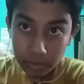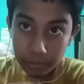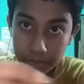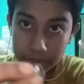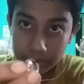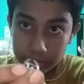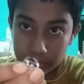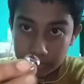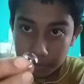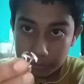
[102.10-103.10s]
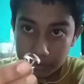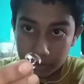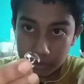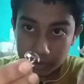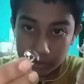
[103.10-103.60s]
metallic strips are
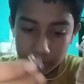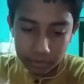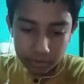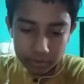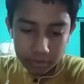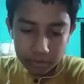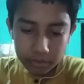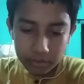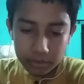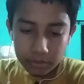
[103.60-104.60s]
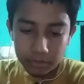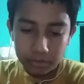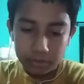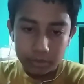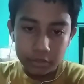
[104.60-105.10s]
here
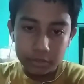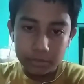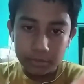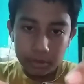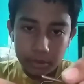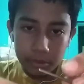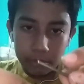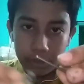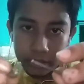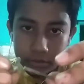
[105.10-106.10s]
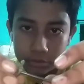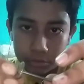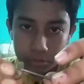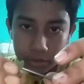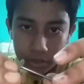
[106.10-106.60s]
which pass through
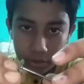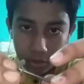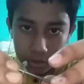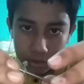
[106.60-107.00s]
the rod